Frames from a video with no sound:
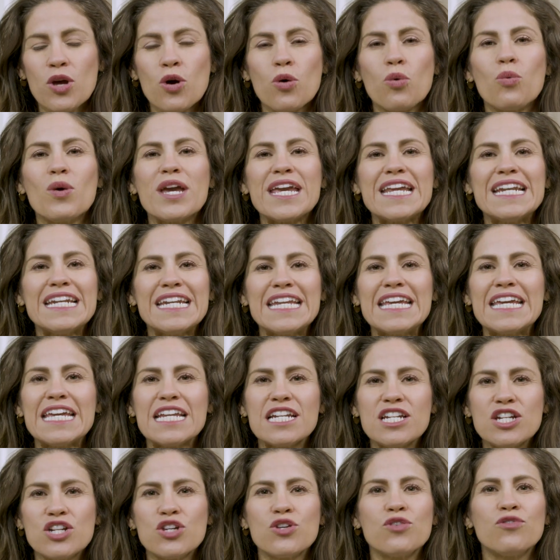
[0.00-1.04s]
We need
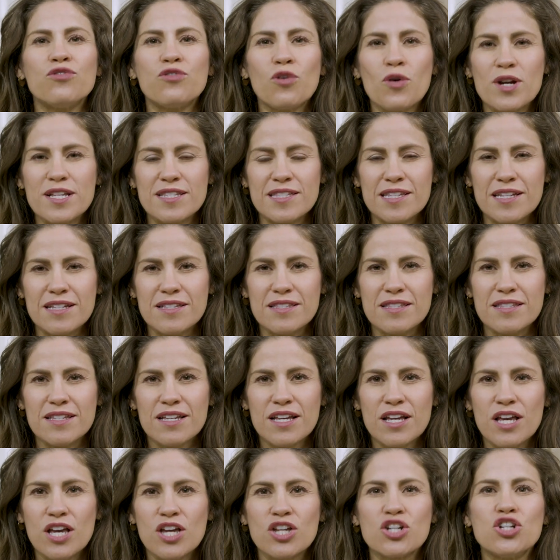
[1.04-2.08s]
new voices,
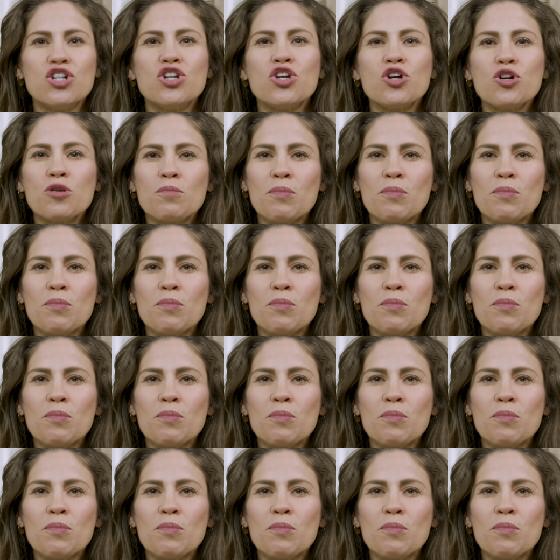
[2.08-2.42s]
new